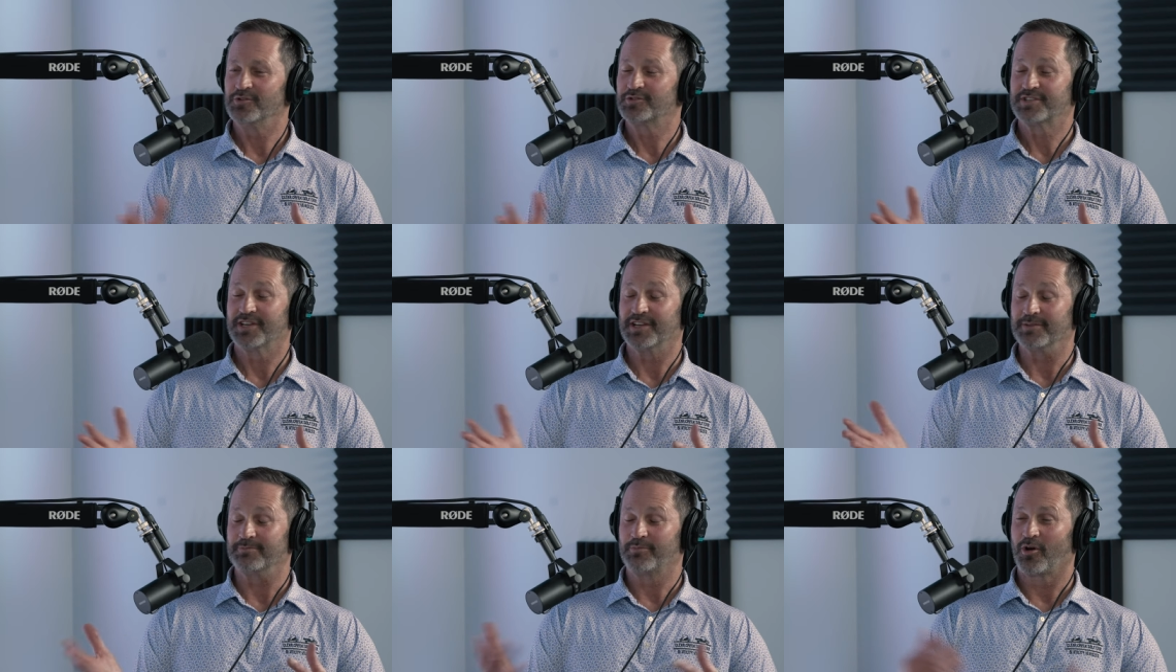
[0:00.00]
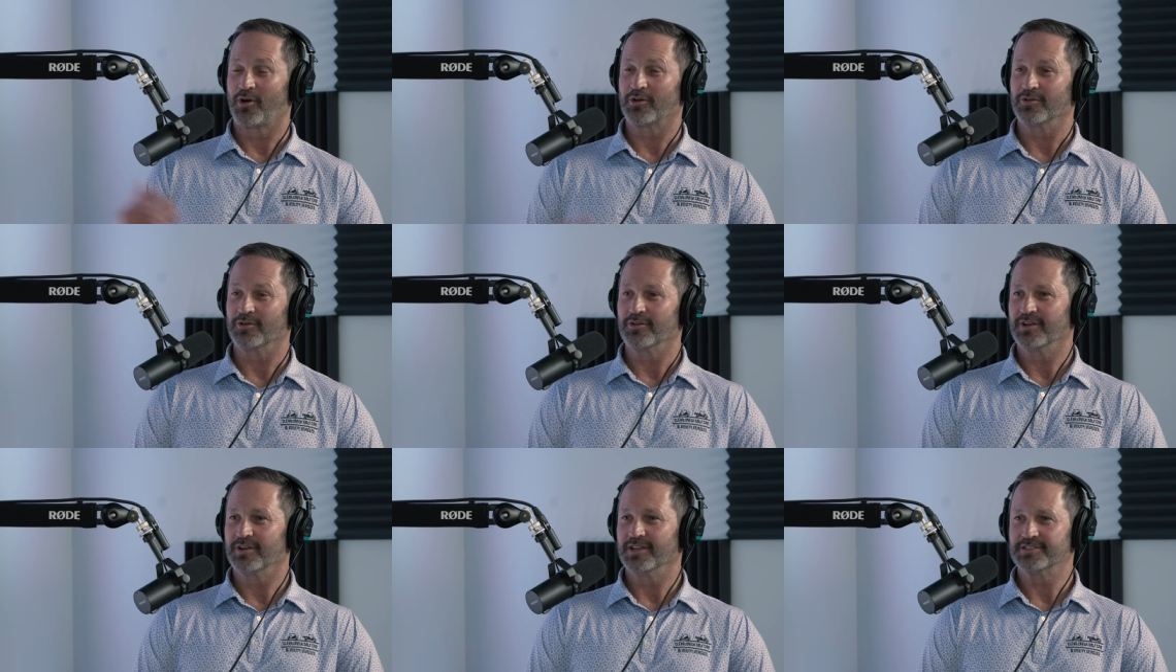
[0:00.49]
you said it
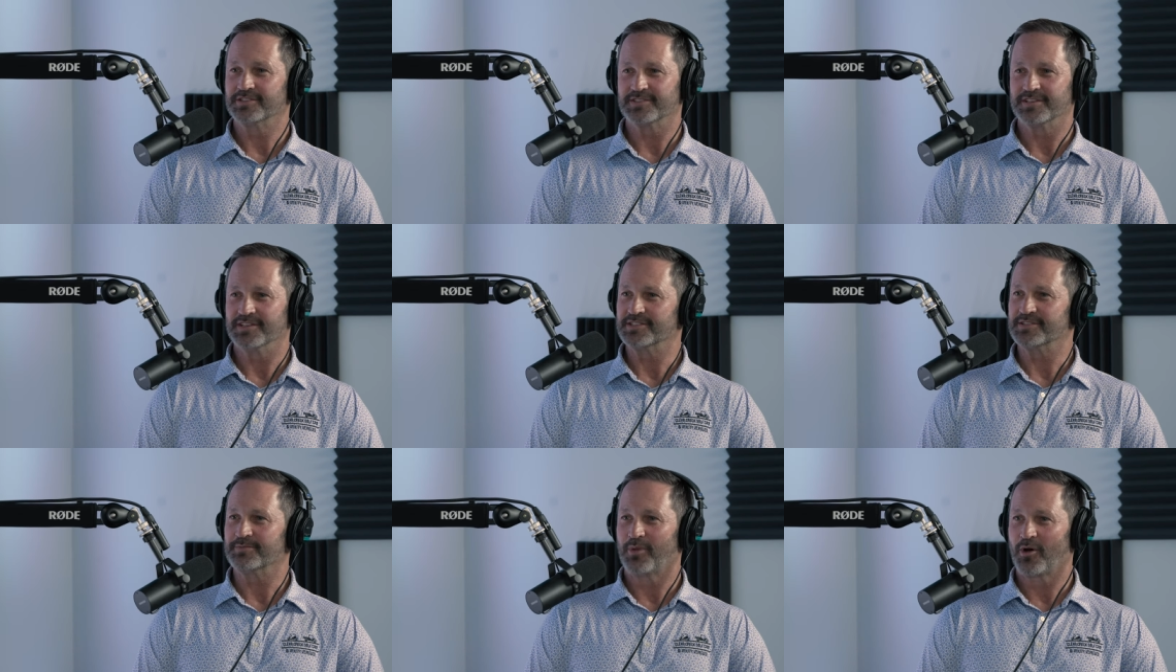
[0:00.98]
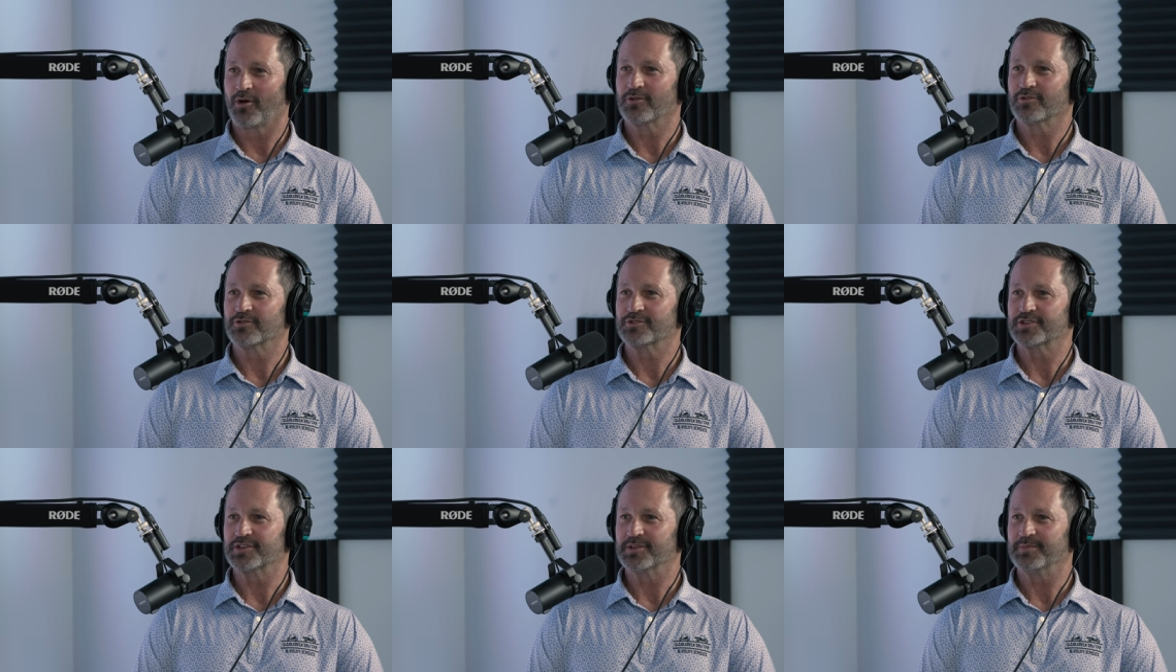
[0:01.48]
partner it's it's yeah. a
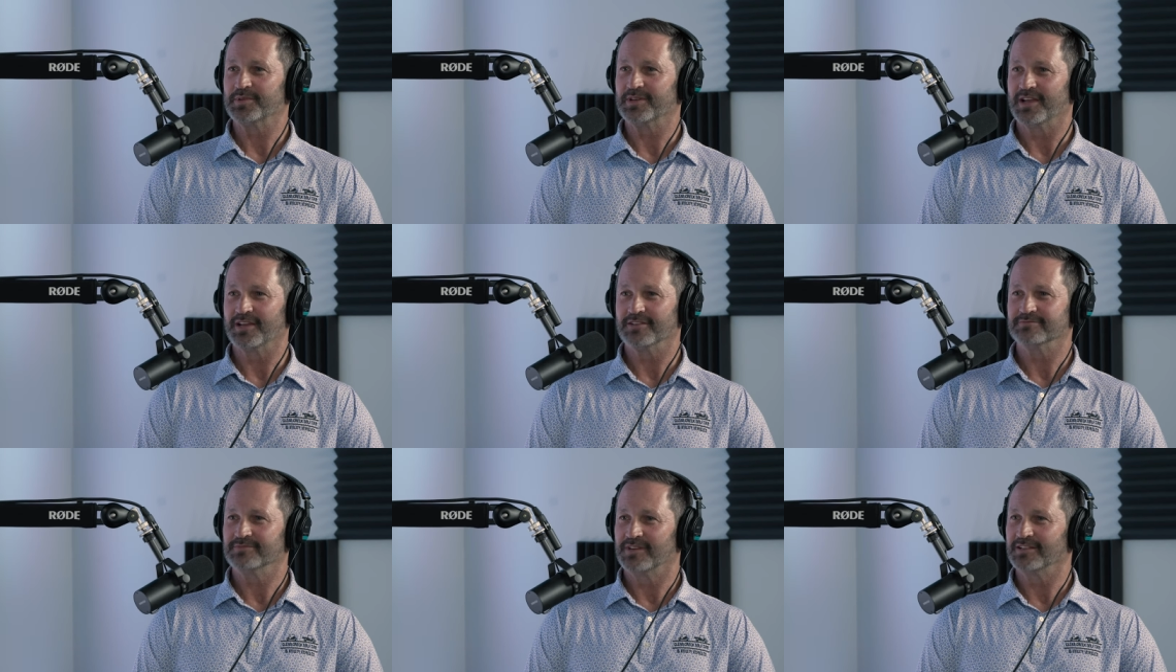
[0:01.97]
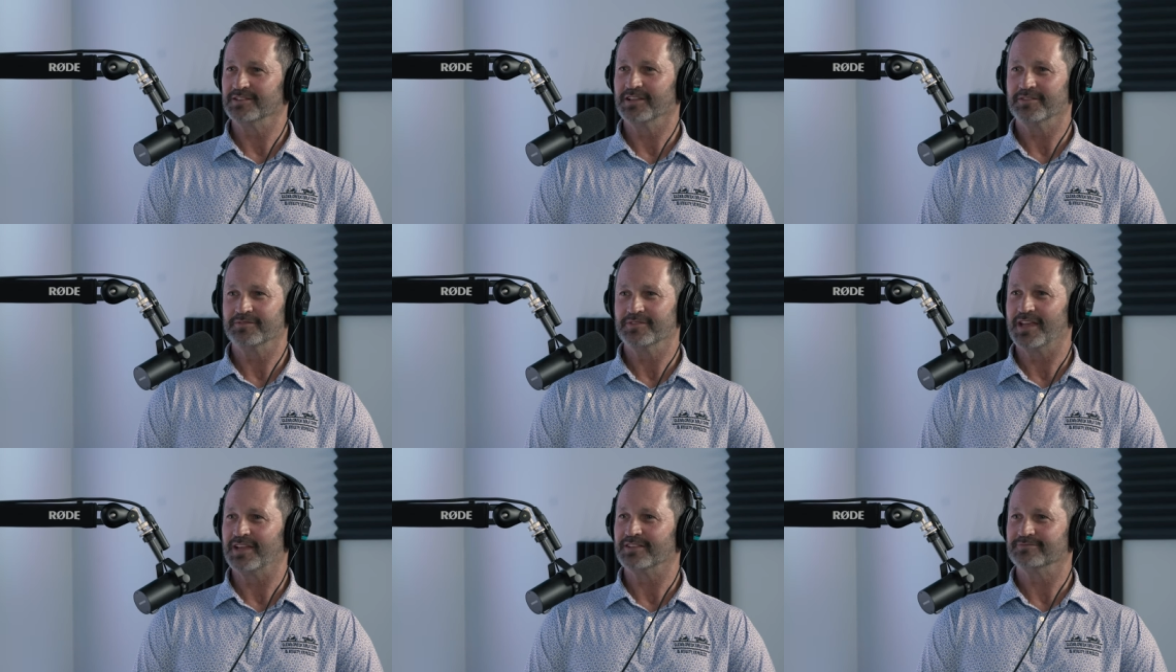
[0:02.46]
partnership and I, I
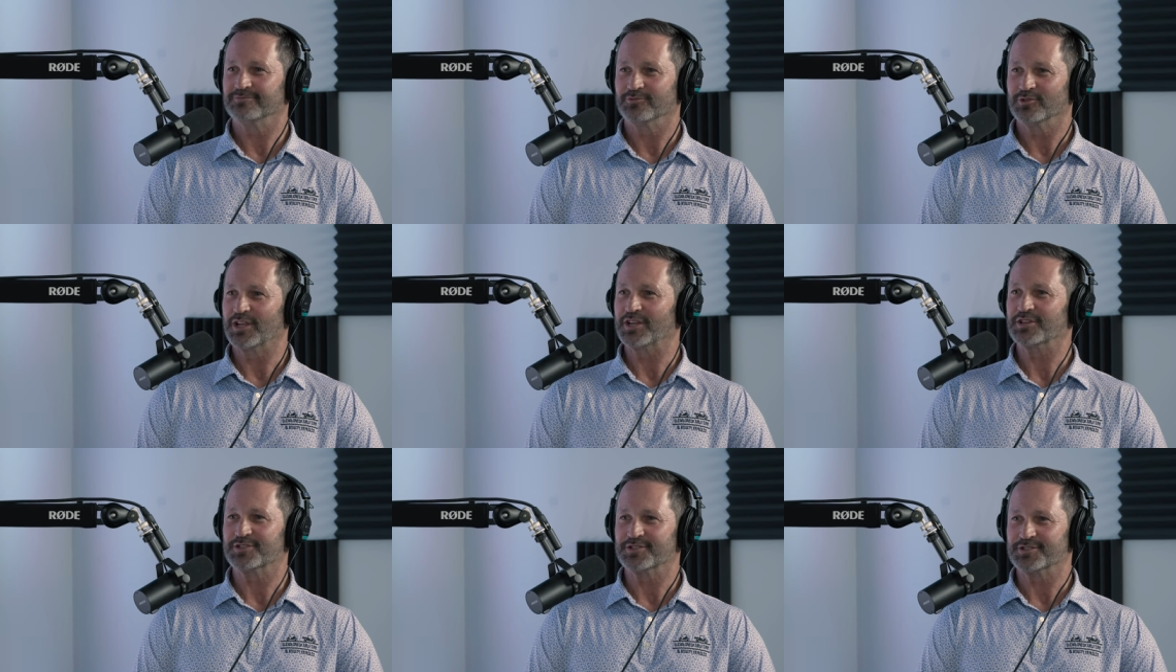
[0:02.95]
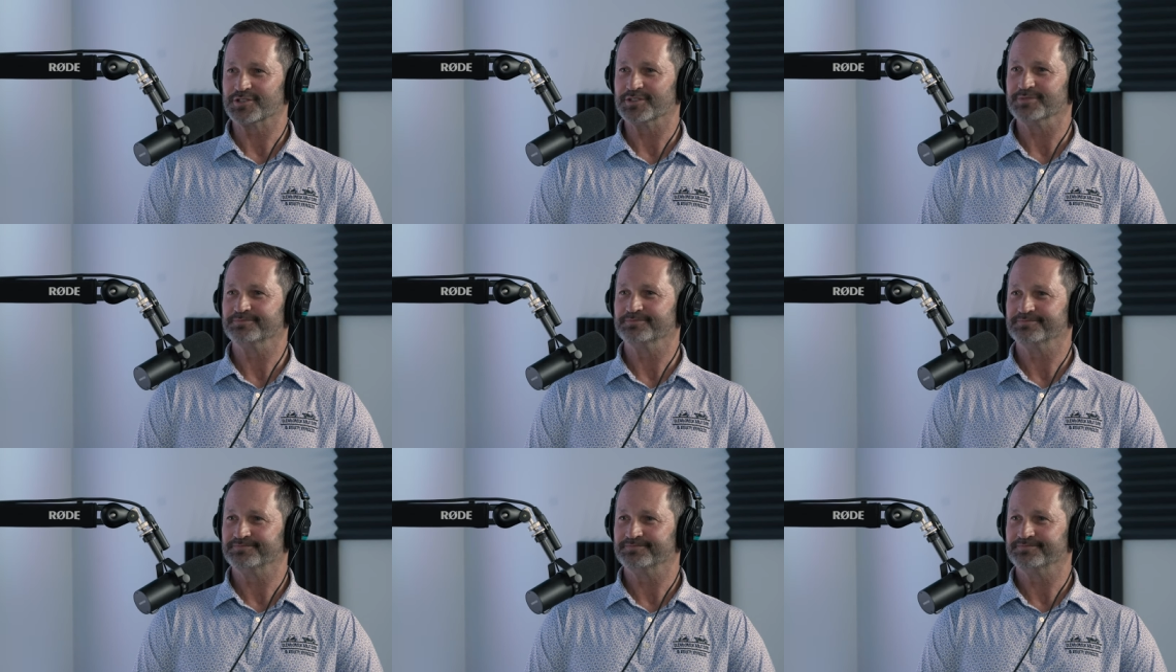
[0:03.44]
love that relationship